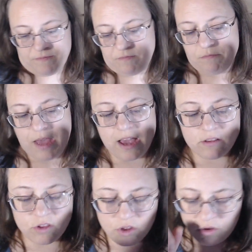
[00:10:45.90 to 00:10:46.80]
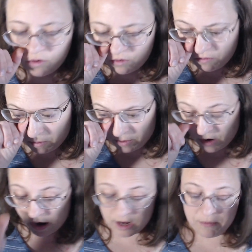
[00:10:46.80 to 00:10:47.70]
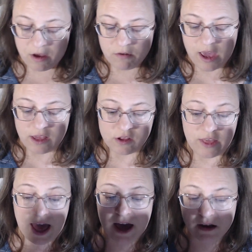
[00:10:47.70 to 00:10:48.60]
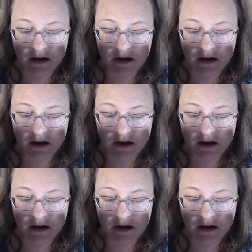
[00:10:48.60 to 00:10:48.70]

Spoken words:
back to what we were talking about. Okay, so the hat.